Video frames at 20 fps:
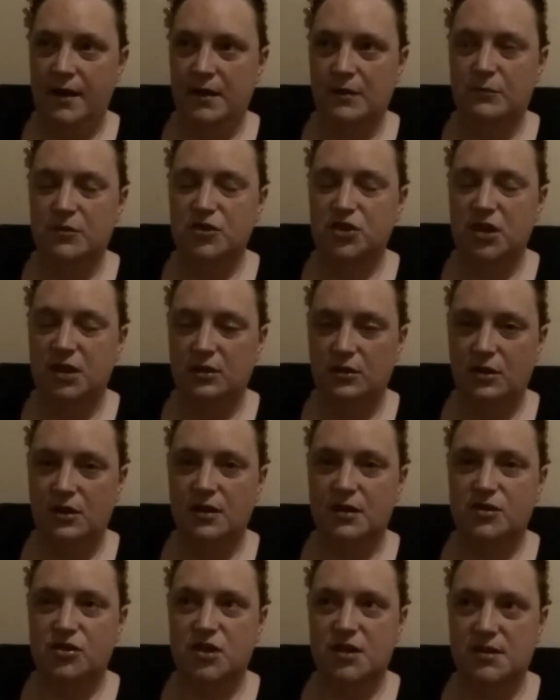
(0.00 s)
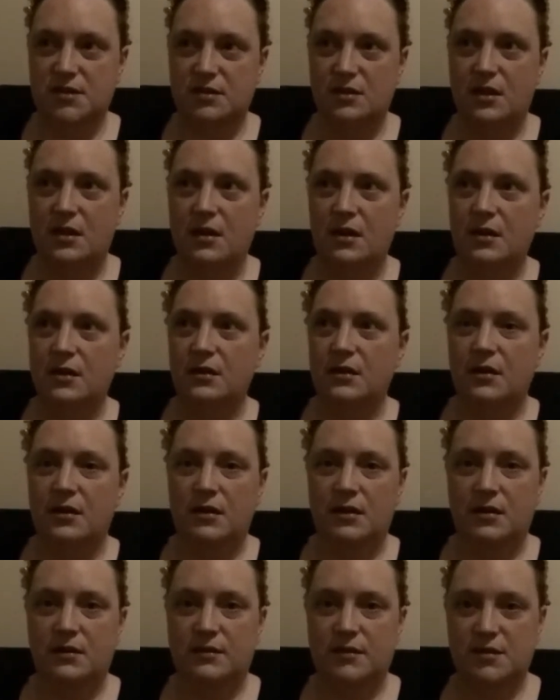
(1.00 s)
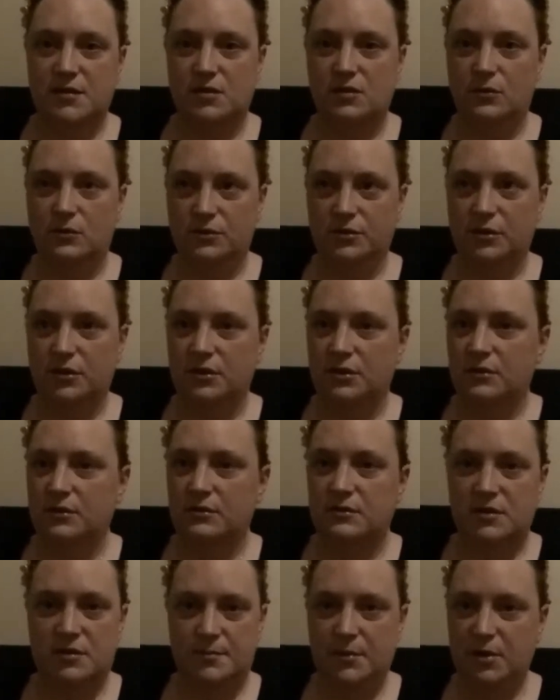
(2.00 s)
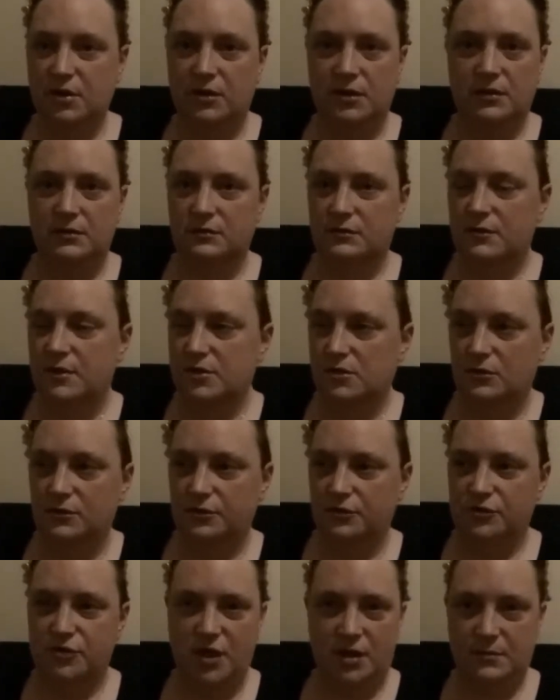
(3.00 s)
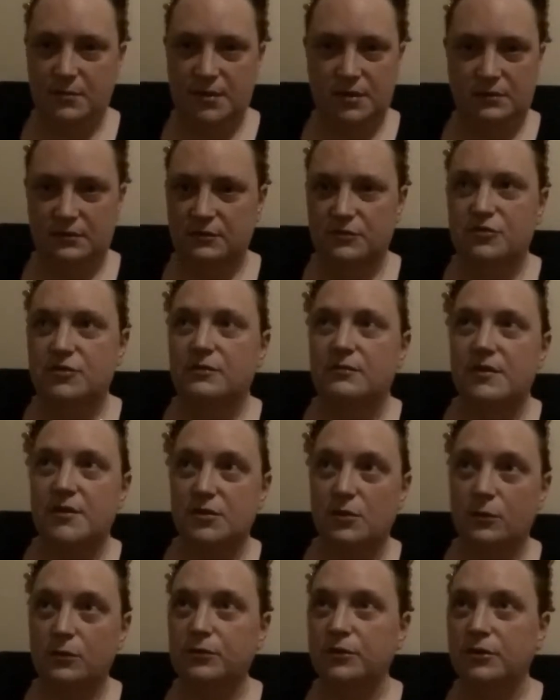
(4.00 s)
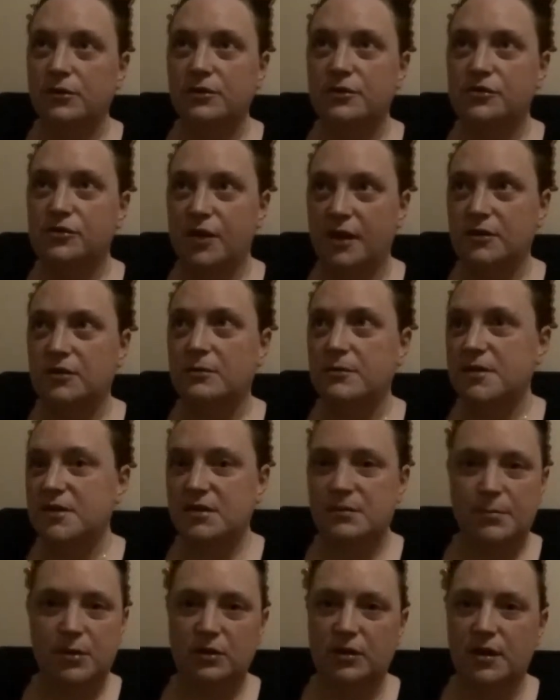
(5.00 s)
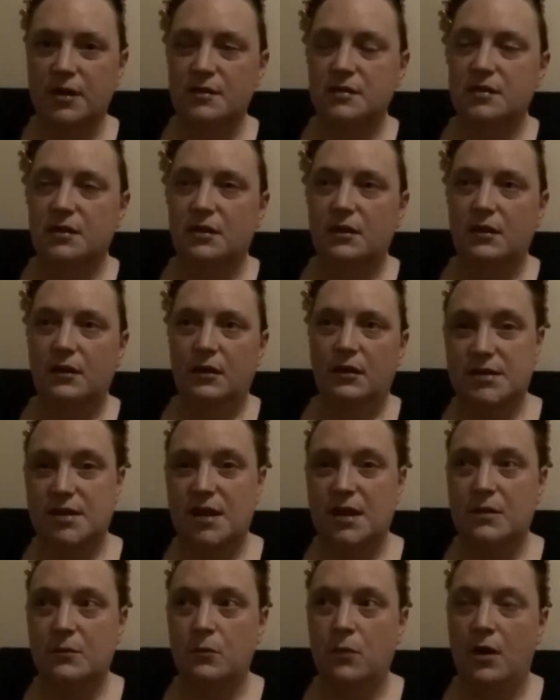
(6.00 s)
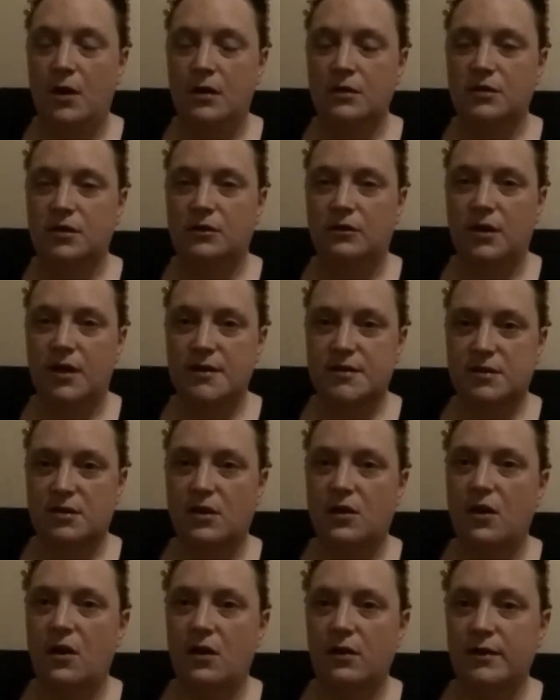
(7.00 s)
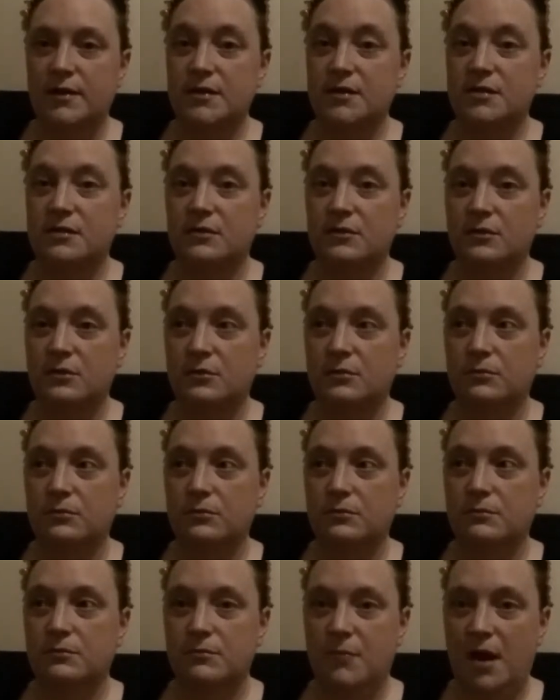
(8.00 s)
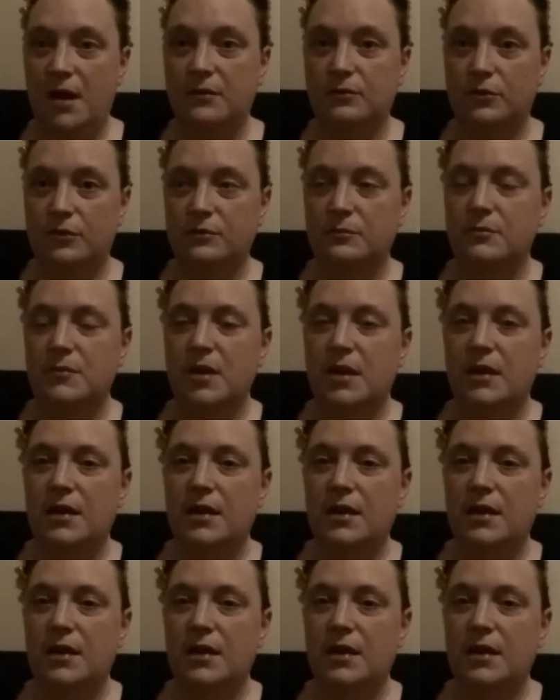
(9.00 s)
And when she looked, she saw this older spirit, this older gentleman spirit. He walked across the hall into my room.